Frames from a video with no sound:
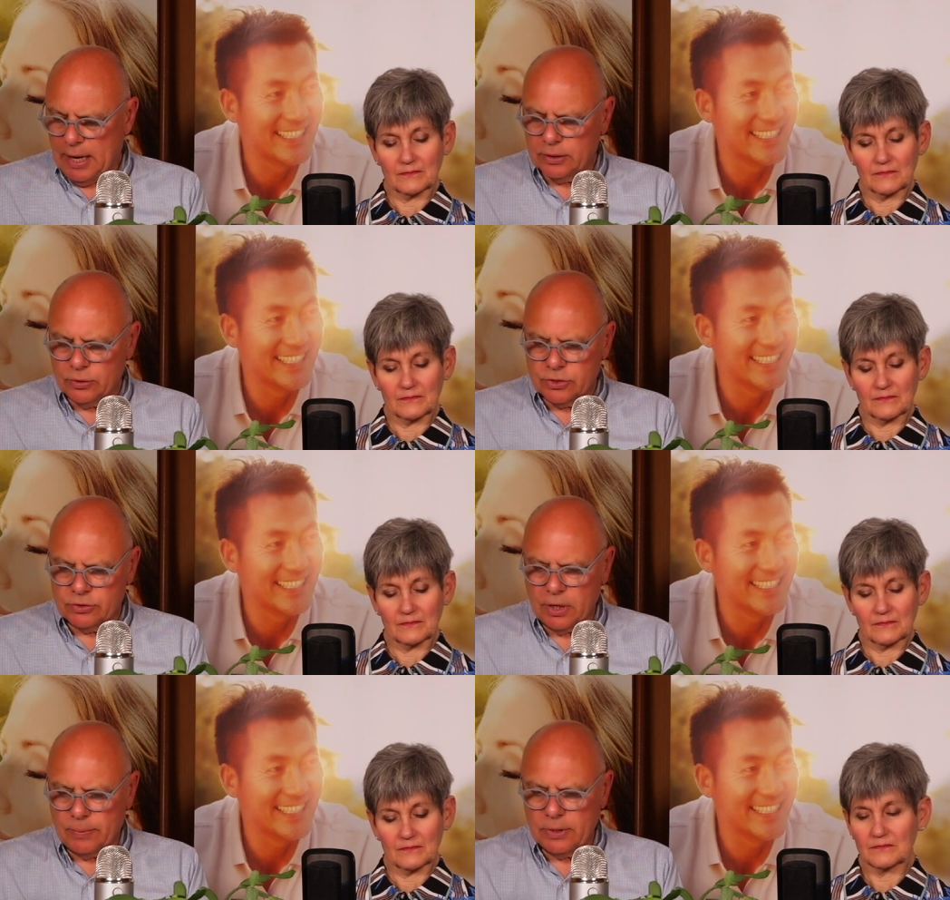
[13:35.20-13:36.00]
Speaker 1: And of course, the
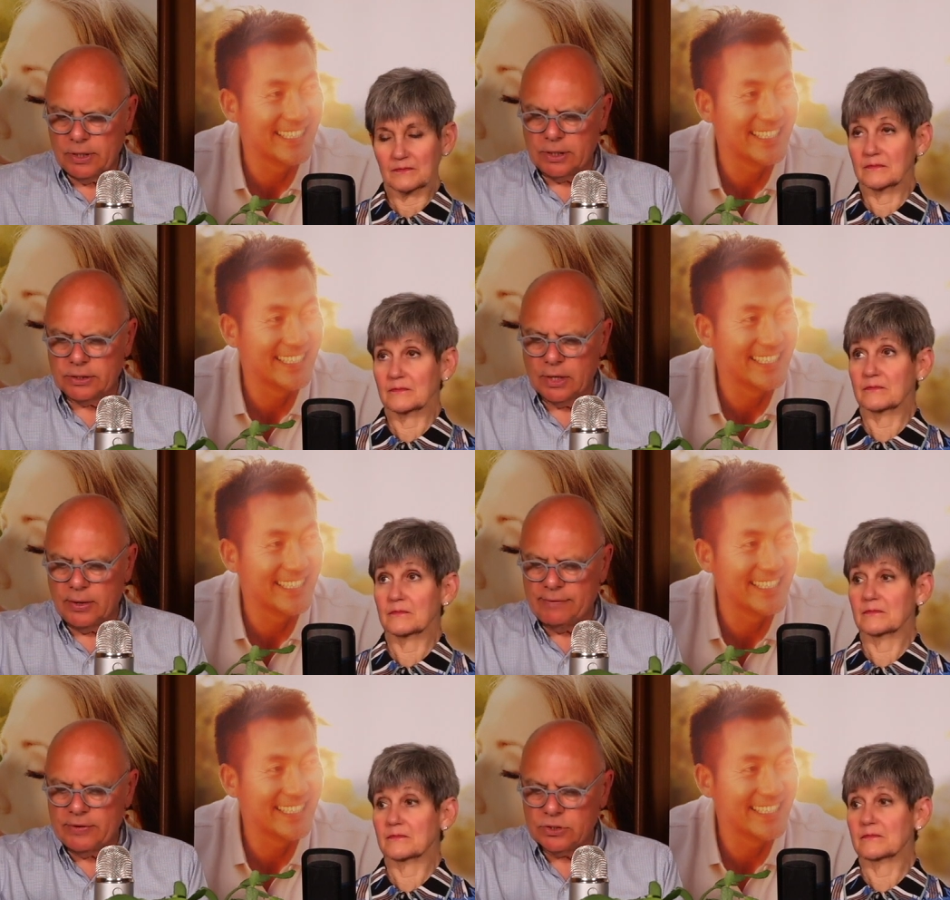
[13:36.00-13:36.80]
trouble is, you know,
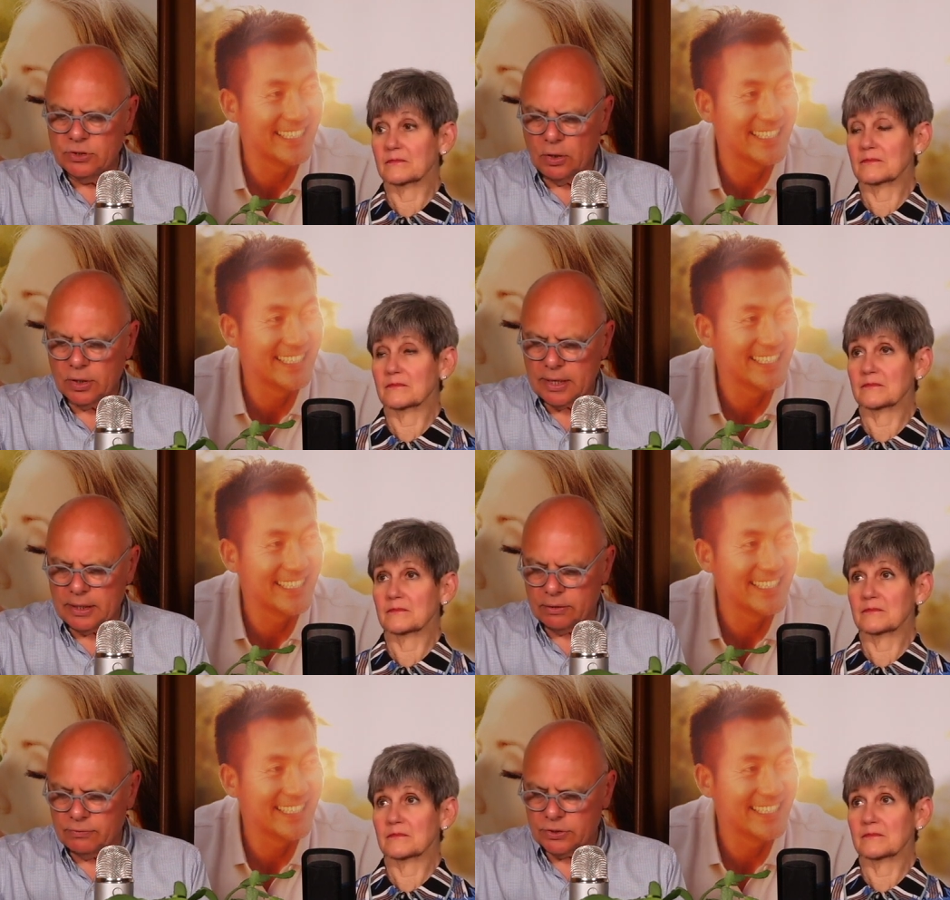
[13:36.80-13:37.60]
if it's not
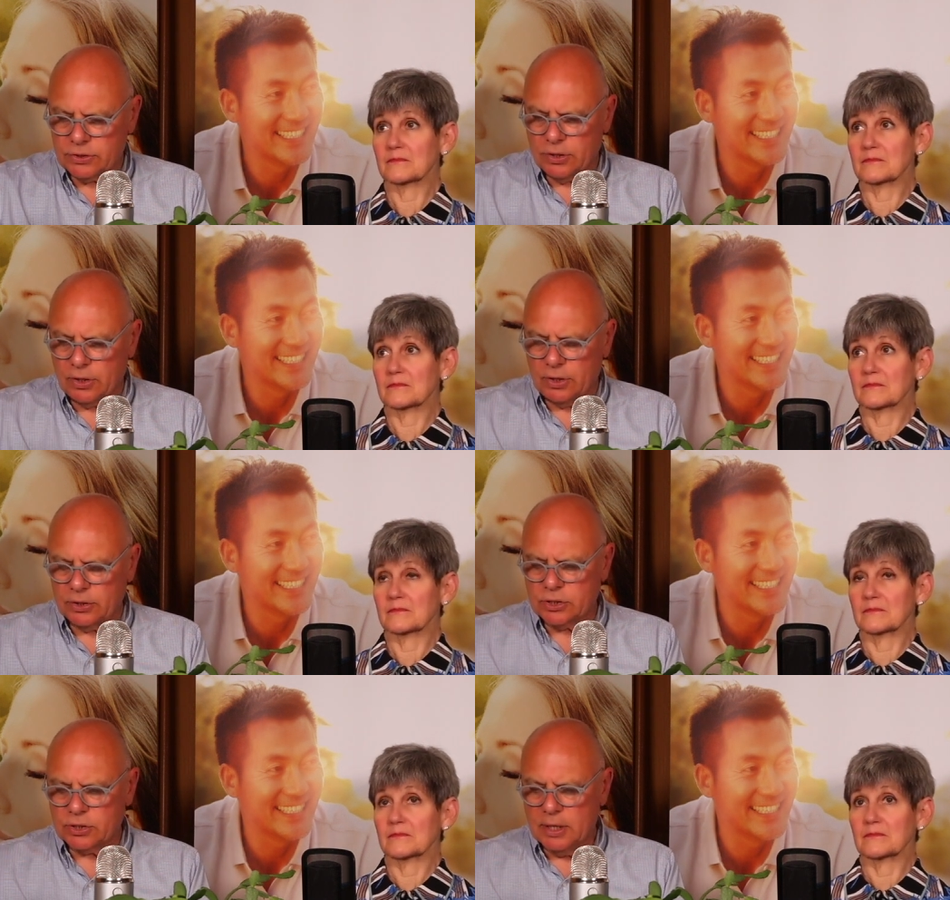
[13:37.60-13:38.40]
getting
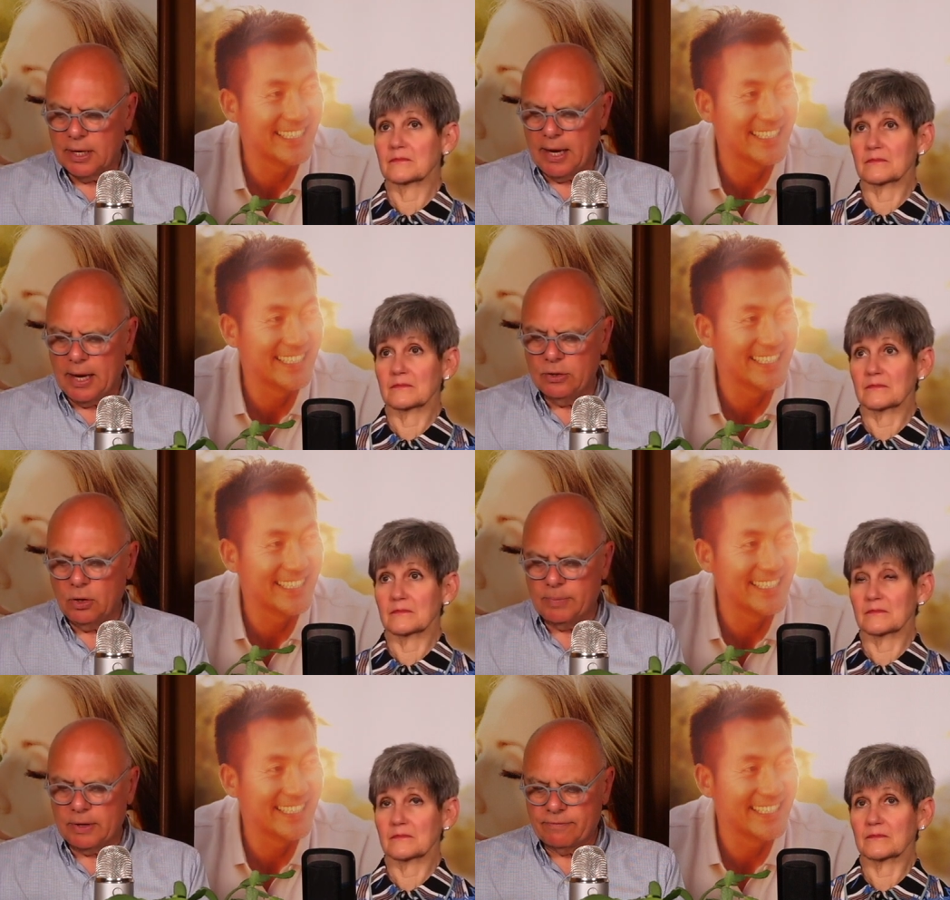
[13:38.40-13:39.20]
researched and
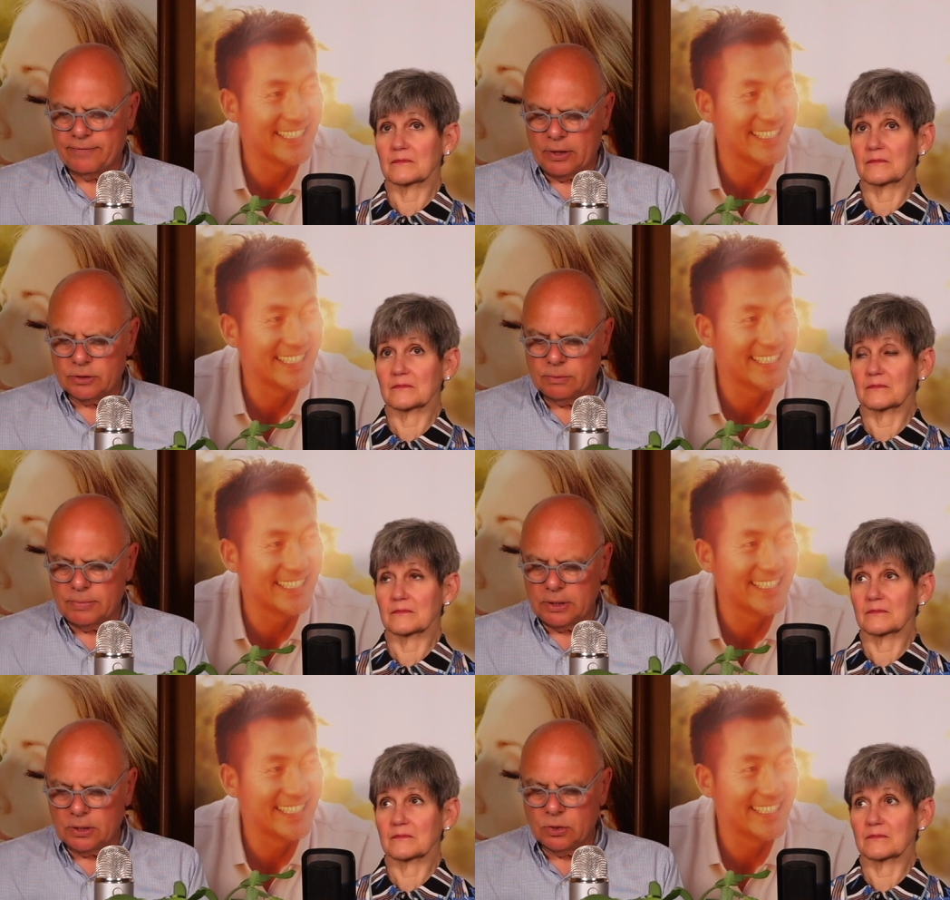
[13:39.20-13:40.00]
not being found to
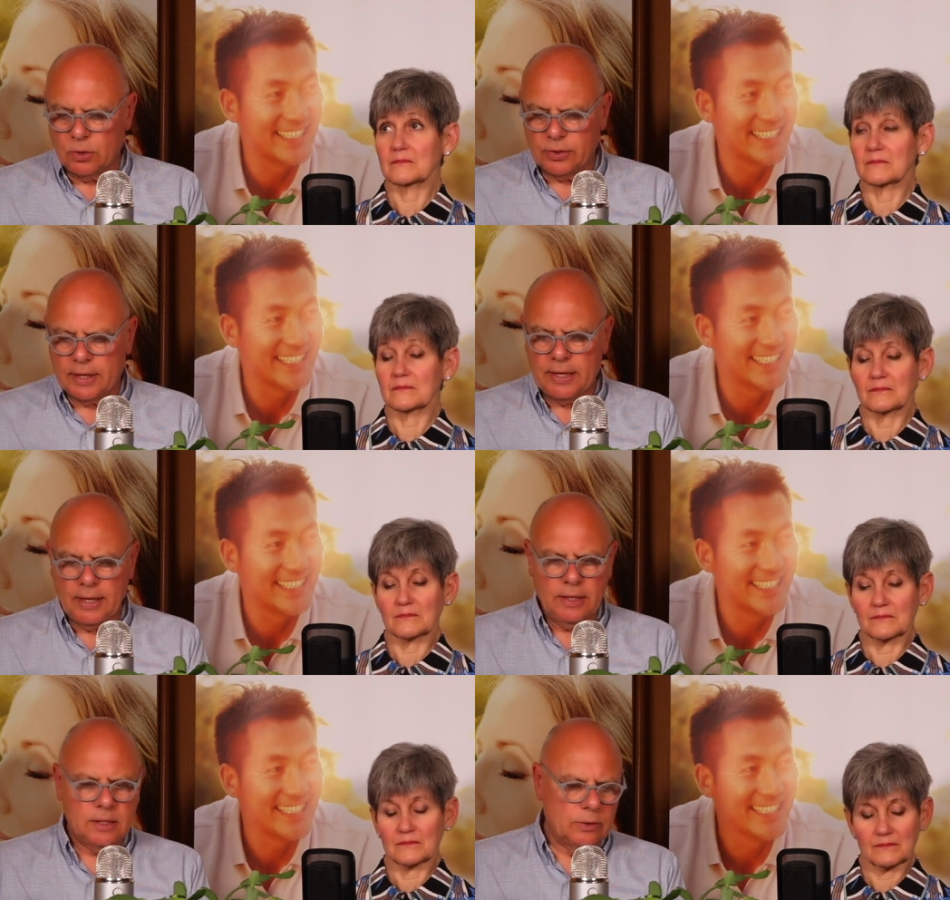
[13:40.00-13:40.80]
be good, it
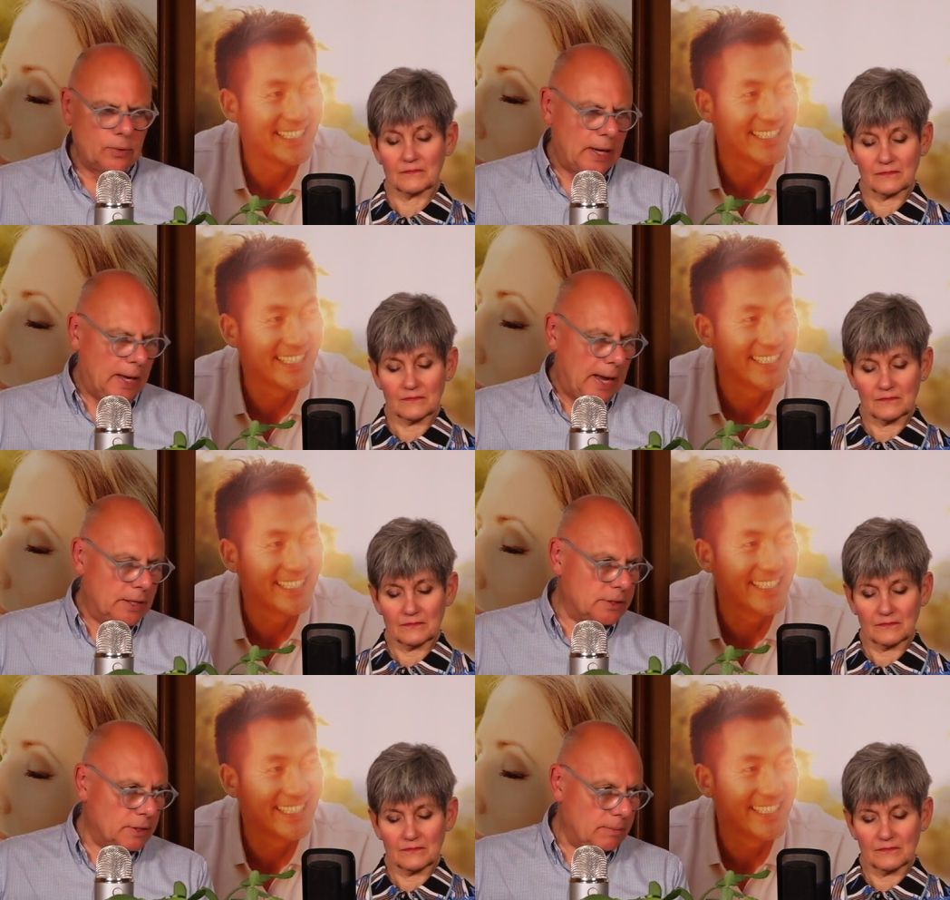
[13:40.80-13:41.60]
ain't going to
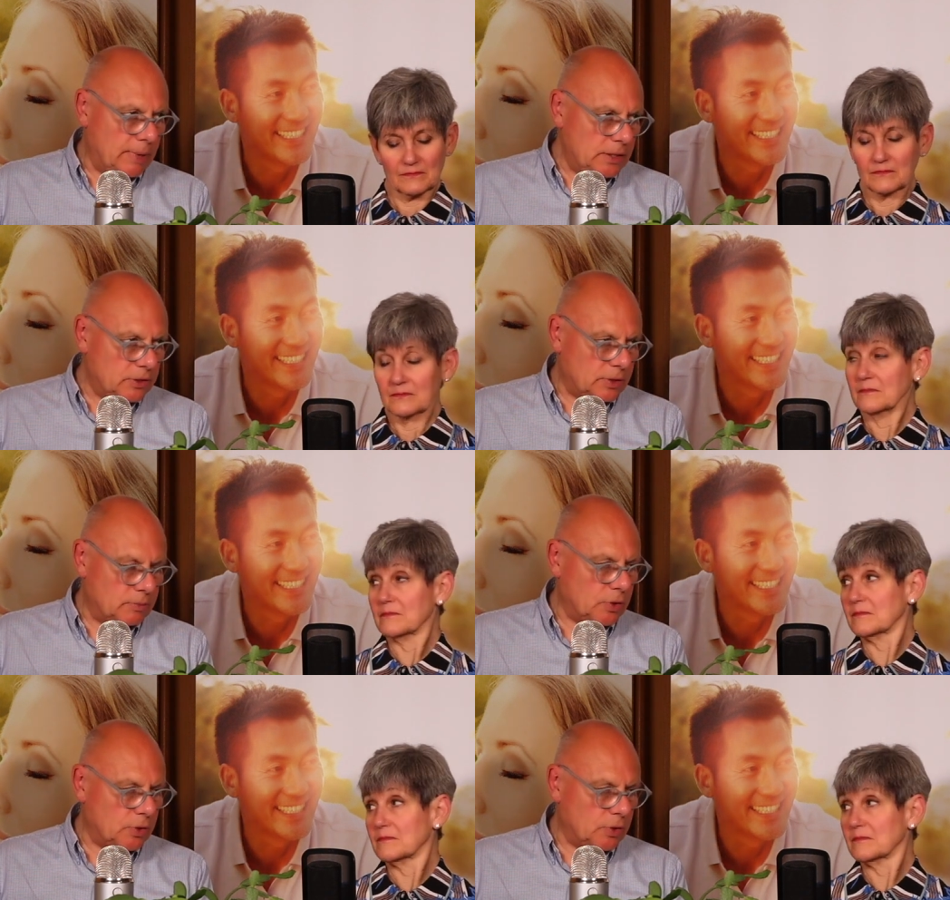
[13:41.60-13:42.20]
enter the mainstream.